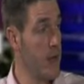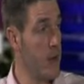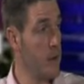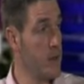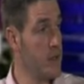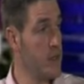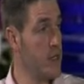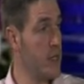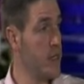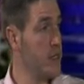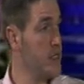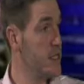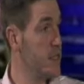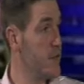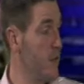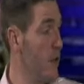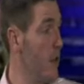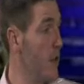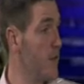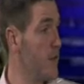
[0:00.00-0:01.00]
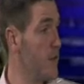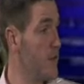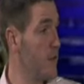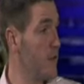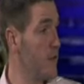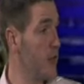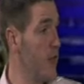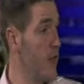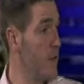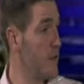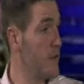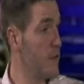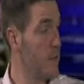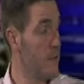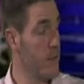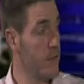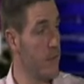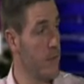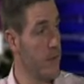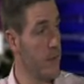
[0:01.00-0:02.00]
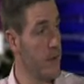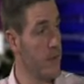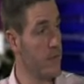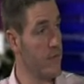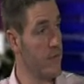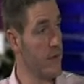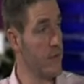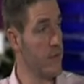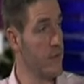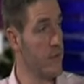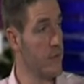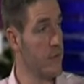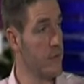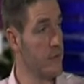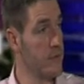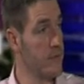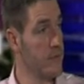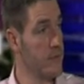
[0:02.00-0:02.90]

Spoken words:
What's the chances of either side getting something from these fixtures?